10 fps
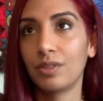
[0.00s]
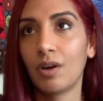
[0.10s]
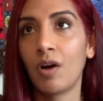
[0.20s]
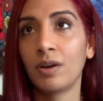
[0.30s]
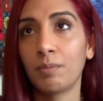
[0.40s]

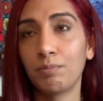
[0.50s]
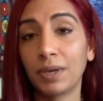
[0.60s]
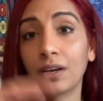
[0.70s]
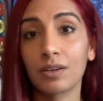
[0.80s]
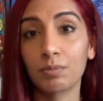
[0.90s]
on a
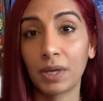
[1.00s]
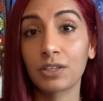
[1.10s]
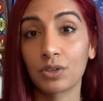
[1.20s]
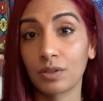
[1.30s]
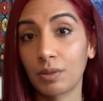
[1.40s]
bigger
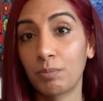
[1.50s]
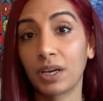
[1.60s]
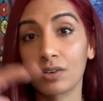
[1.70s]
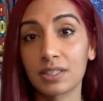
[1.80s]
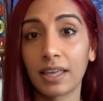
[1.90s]
picture, the
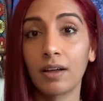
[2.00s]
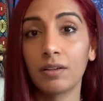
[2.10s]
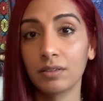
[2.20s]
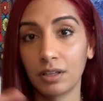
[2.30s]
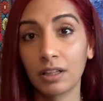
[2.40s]
bigger
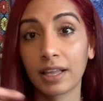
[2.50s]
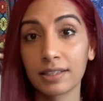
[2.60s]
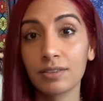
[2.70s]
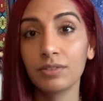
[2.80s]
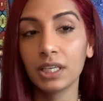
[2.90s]
scale,
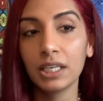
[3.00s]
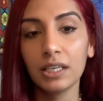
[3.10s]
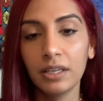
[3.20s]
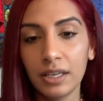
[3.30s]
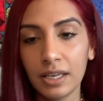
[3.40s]
collectively.
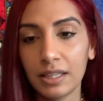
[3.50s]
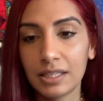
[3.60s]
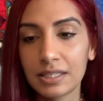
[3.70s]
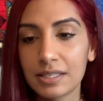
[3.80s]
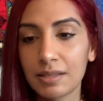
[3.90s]

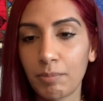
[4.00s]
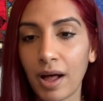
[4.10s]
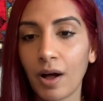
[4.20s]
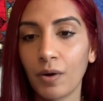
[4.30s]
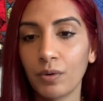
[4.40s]
This is
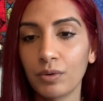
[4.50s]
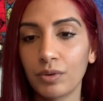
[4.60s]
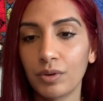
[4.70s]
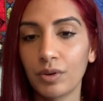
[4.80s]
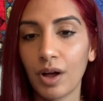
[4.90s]
about
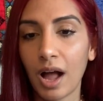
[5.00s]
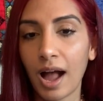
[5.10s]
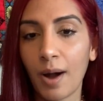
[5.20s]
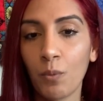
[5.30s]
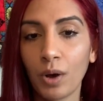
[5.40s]

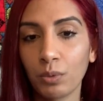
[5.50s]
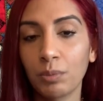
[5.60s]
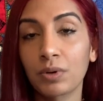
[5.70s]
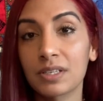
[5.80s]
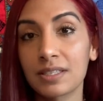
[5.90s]
what we
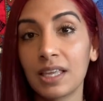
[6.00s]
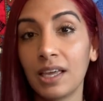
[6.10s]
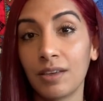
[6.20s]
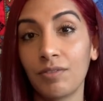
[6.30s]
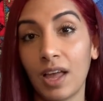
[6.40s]

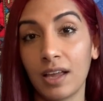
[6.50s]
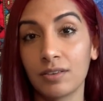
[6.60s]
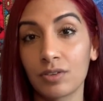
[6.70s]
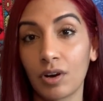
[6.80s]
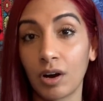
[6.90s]
perceive
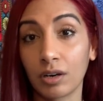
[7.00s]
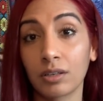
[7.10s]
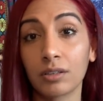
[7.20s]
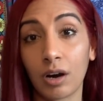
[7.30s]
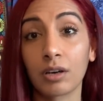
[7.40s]
and
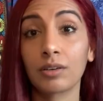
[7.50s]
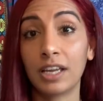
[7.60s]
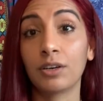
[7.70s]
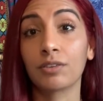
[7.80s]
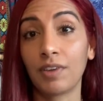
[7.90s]
our
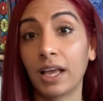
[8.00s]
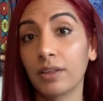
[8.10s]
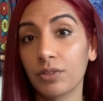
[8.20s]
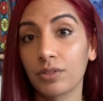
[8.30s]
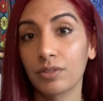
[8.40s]
inner
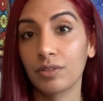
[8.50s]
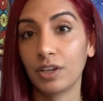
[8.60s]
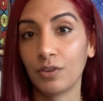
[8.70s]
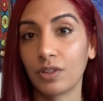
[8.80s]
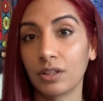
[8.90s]
faith.
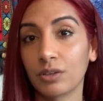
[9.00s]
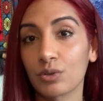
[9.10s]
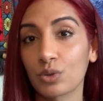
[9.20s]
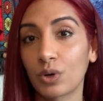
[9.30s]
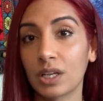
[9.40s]
The little
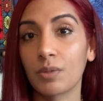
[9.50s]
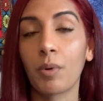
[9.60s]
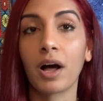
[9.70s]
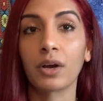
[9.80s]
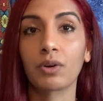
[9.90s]
sword in the
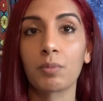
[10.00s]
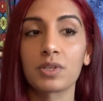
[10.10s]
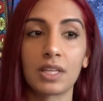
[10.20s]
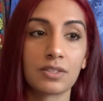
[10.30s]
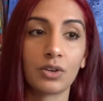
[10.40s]
pocket
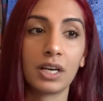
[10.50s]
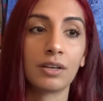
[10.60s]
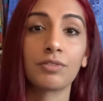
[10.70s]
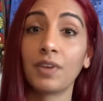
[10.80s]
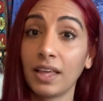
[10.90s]
represents our
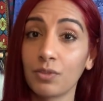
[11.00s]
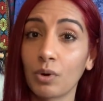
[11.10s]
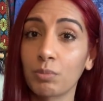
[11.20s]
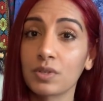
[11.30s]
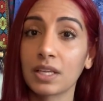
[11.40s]
inner faith,
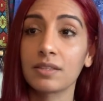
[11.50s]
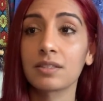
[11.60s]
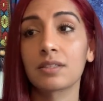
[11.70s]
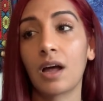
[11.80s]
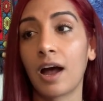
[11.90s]

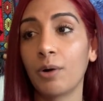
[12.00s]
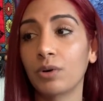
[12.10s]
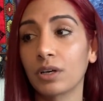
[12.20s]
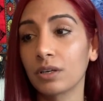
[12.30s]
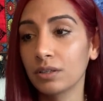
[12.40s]
represents
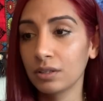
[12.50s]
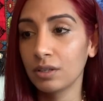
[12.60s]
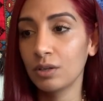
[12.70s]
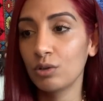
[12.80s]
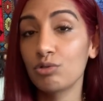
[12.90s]
our
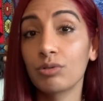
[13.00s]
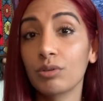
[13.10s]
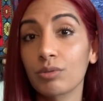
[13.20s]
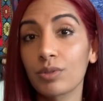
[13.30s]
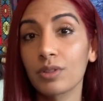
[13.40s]
truth